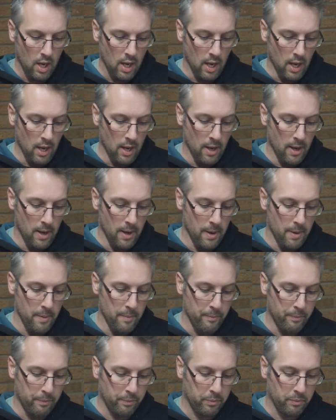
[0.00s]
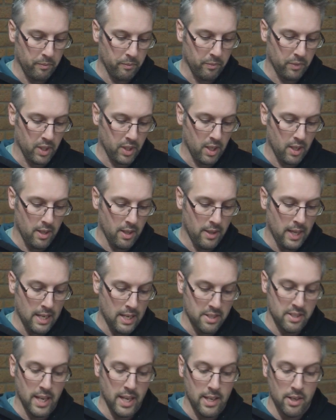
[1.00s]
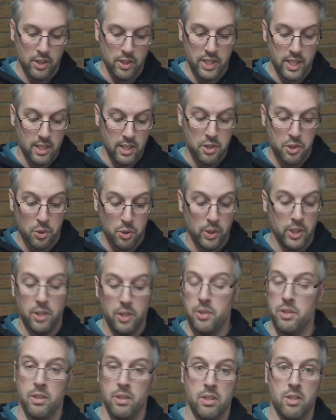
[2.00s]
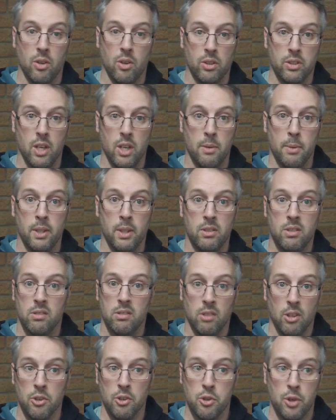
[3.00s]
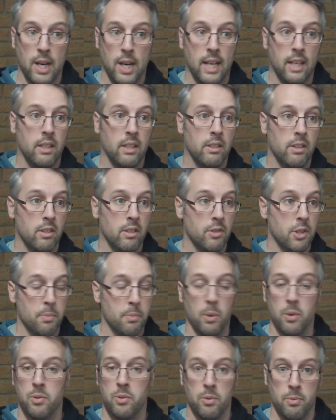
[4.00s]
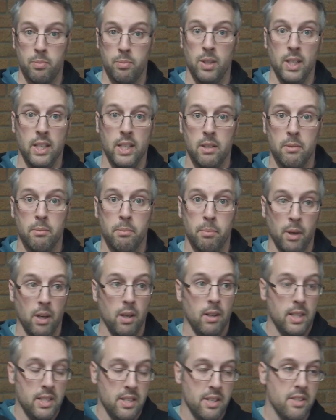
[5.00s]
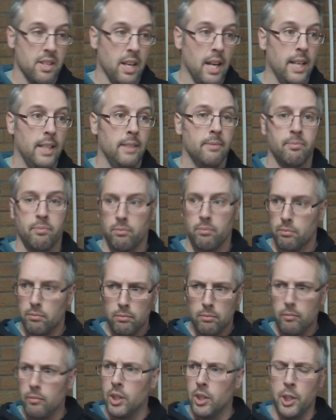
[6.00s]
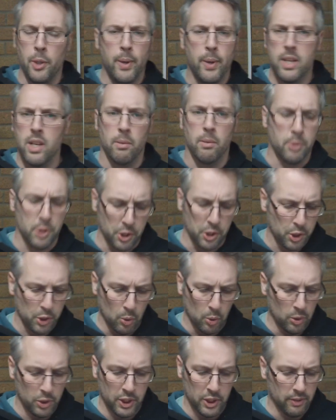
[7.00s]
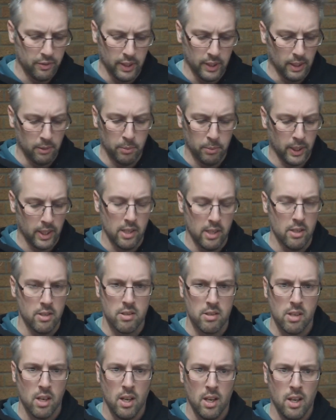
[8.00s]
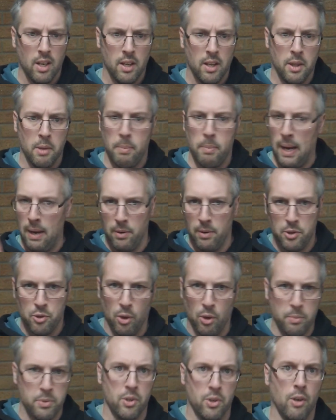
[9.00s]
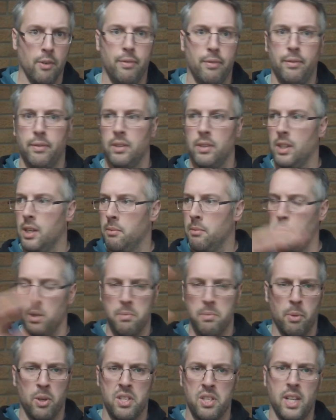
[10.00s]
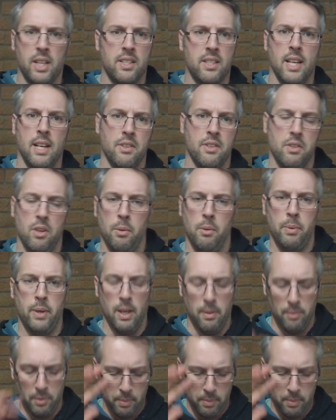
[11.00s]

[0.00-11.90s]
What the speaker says: That said, I did enjoy using the stock turbos on track. The response was brilliant, but as I say, you end up just short shifting because the power drops off by 6,000 RPM.